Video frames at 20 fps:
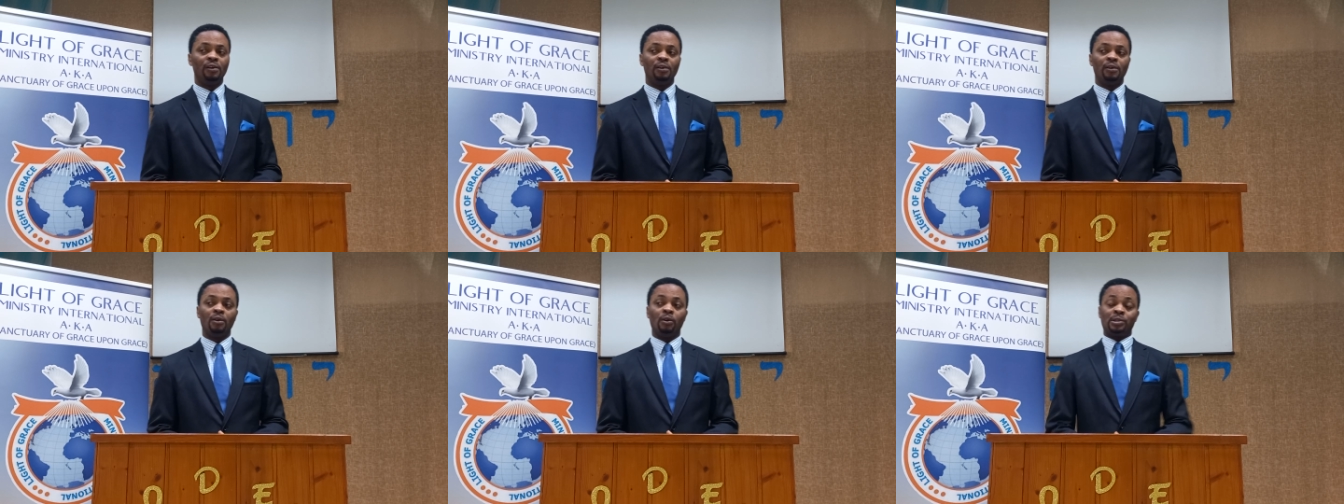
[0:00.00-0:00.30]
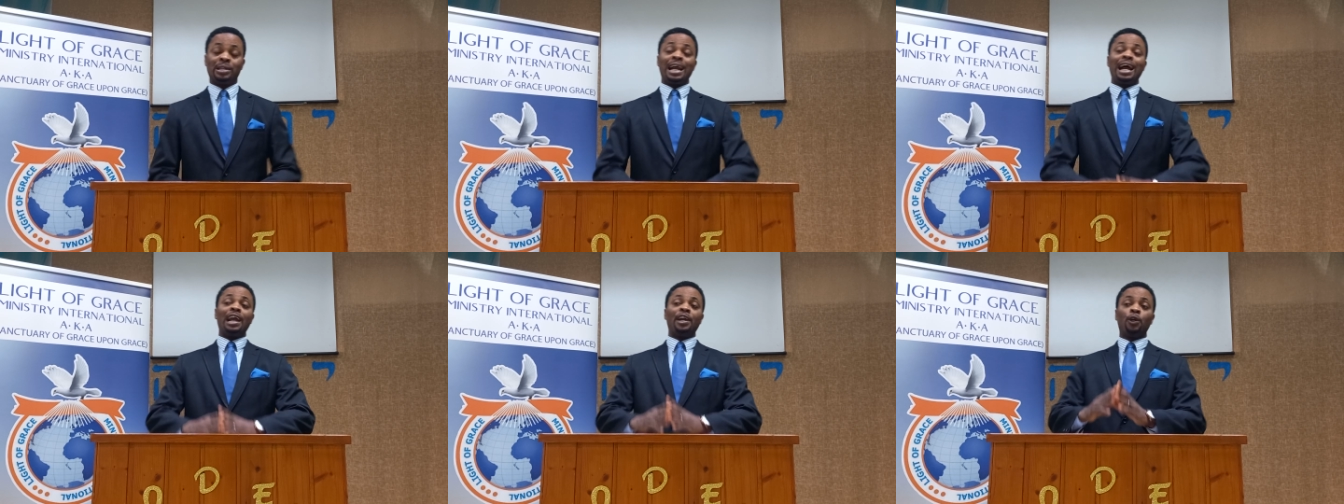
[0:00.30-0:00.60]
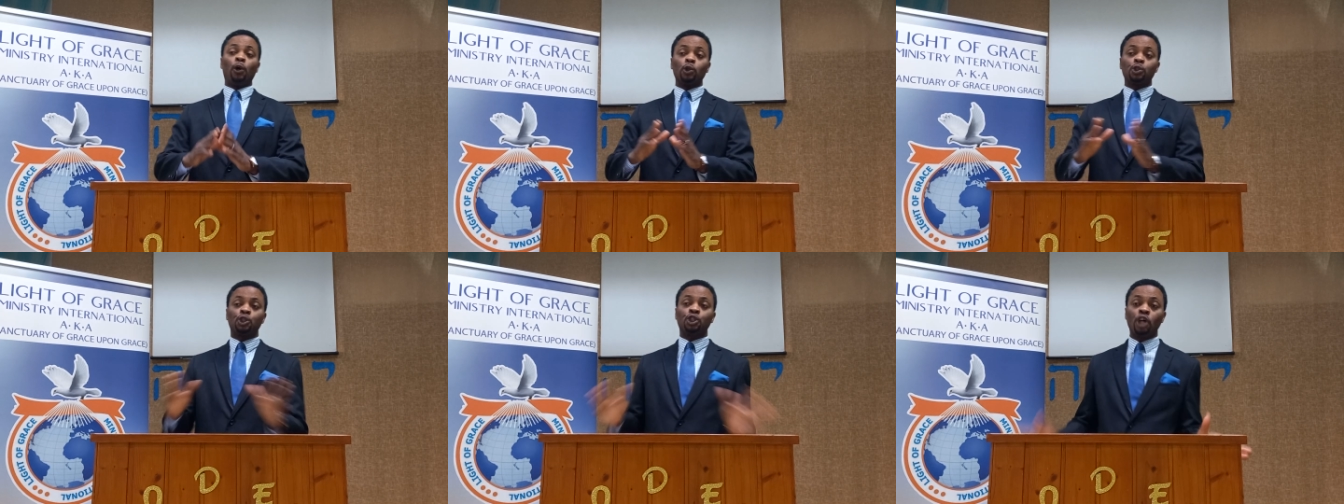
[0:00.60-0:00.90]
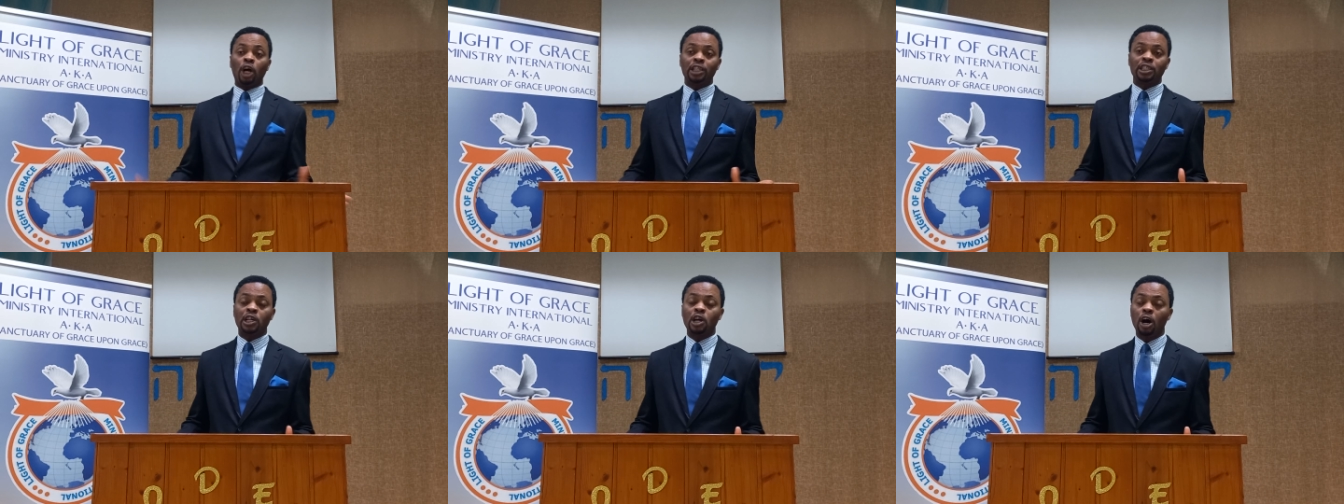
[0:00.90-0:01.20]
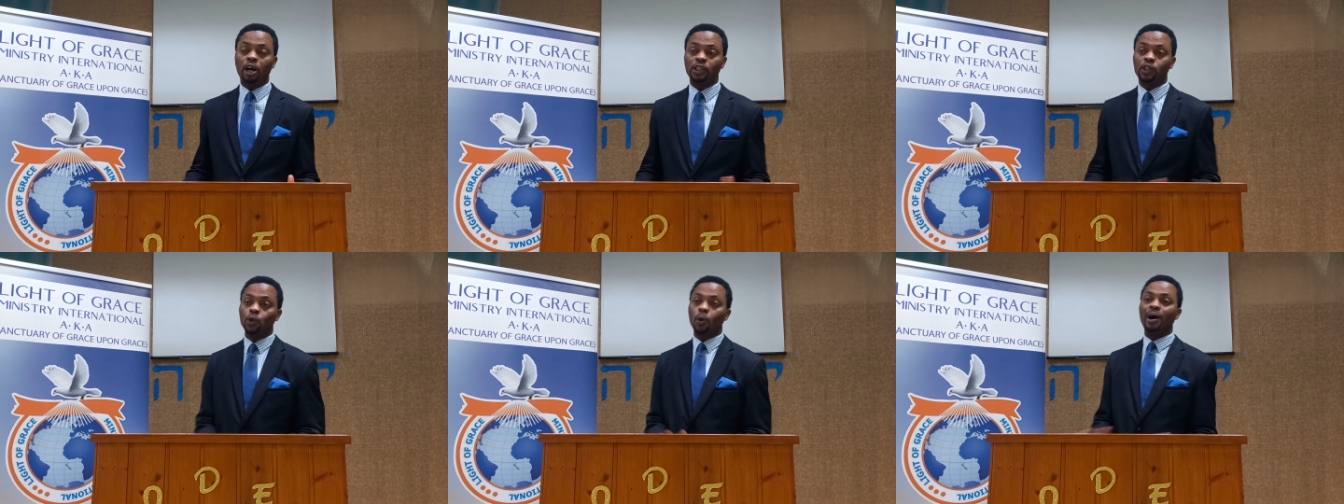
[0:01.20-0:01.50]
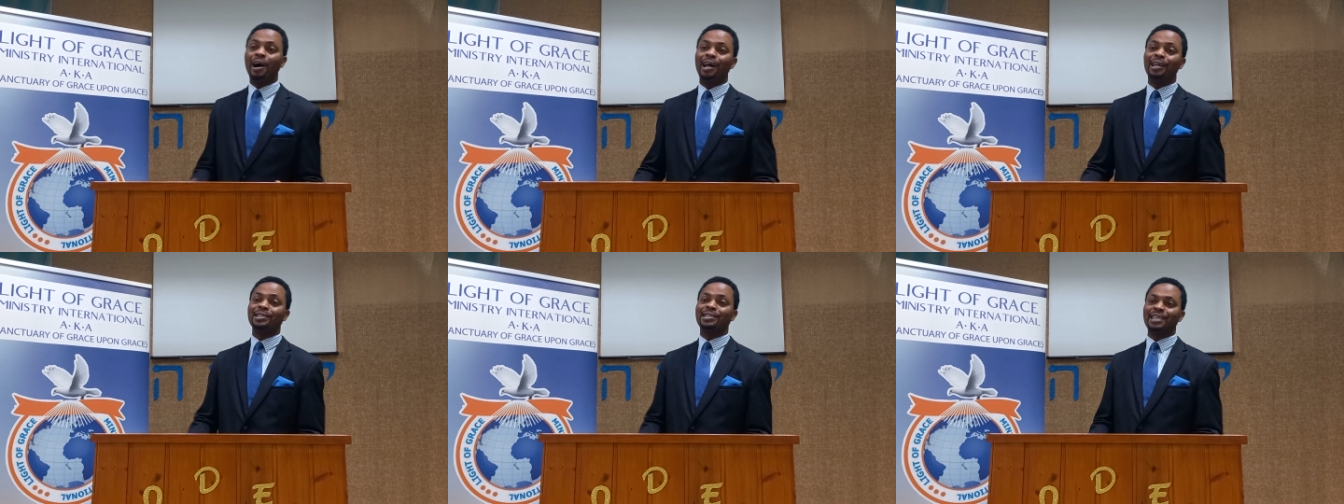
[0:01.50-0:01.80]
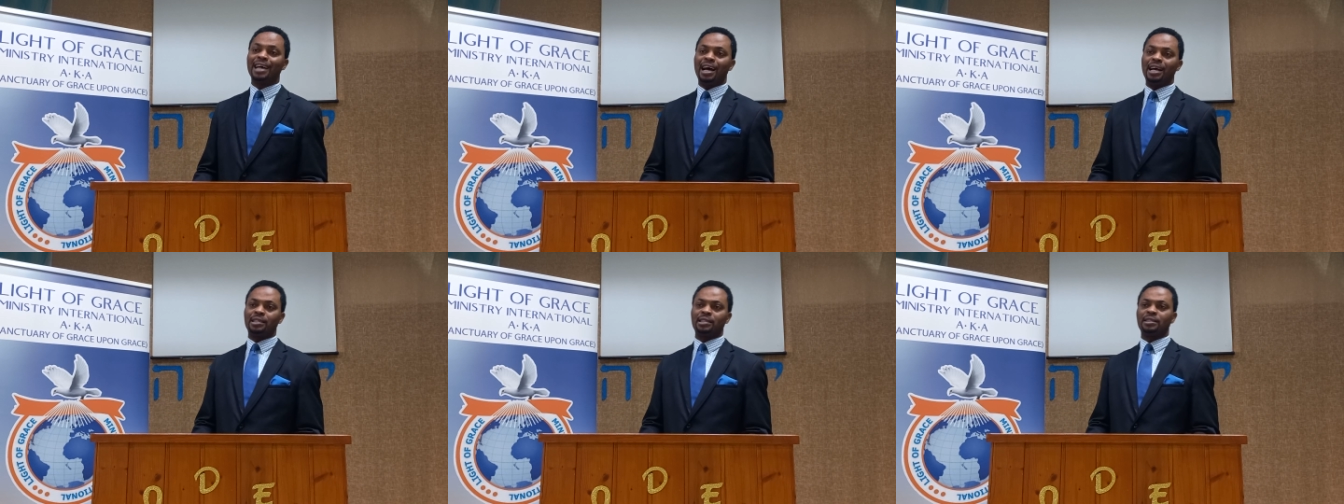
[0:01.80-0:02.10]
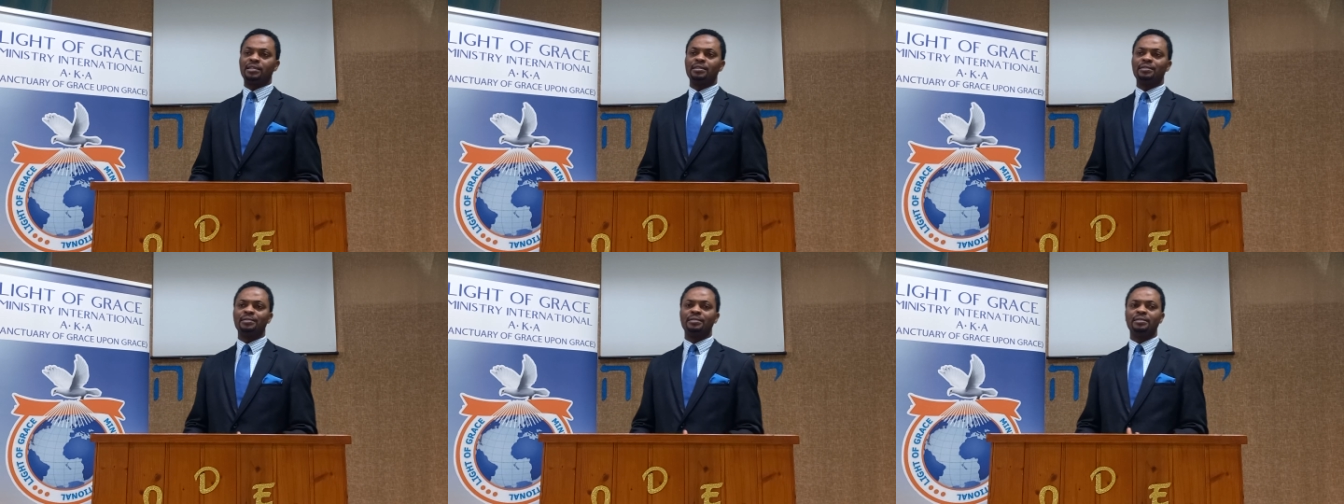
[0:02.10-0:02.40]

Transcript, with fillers: Or there are no shortcut to answers.